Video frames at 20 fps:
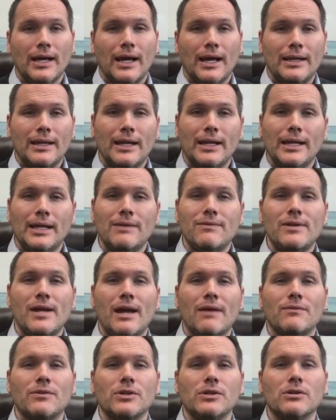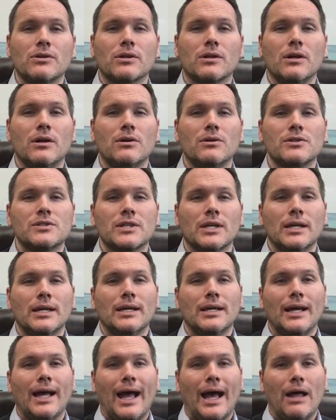and then even after you close,
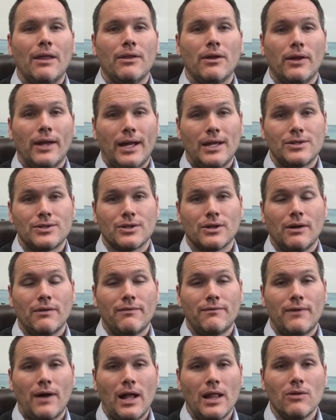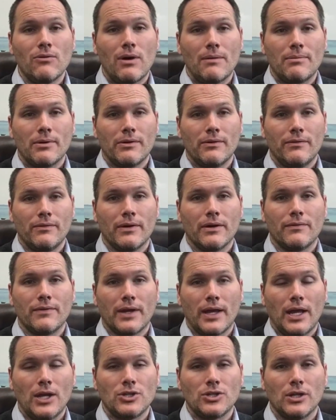how they'll answer a follow-up
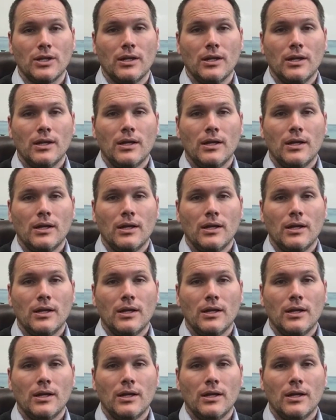verification.